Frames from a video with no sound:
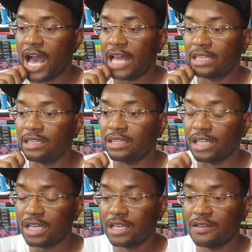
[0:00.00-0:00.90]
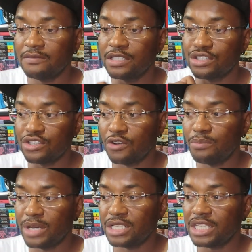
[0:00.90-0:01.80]
I loved so
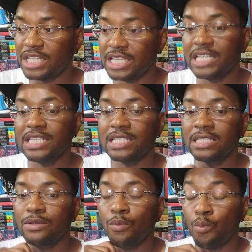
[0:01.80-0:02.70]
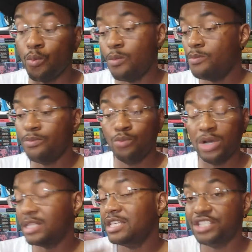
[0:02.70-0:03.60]
much is
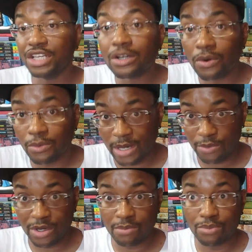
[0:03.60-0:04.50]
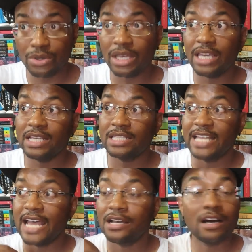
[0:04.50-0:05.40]
well in general when i read a book
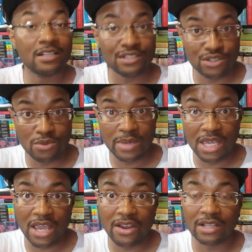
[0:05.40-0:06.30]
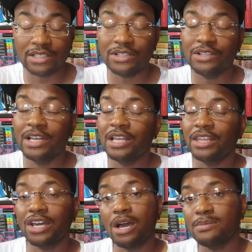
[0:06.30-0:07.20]
is that unassuming character
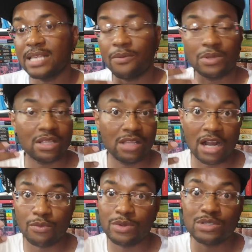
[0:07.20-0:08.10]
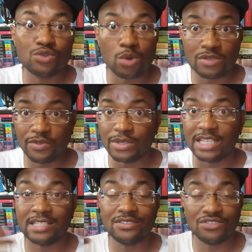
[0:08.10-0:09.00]
that comes out with a lot of
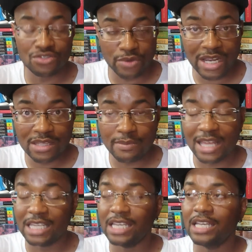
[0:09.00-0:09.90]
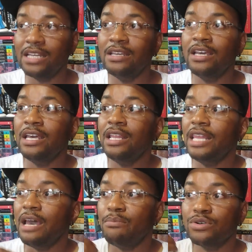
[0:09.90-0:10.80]
resourcefulness and strength by the end
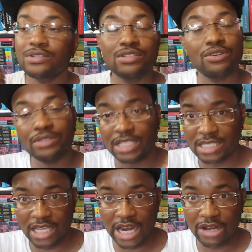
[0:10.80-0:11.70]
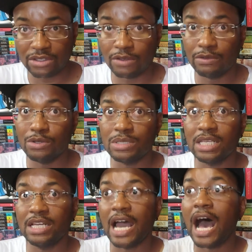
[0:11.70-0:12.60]
that most certainly is the character of
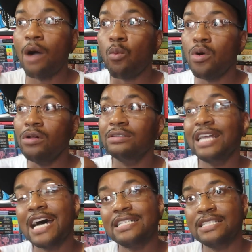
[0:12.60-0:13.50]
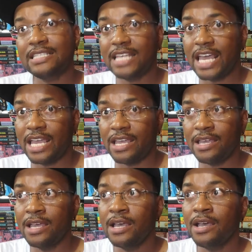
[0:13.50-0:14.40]
lucy now i will not say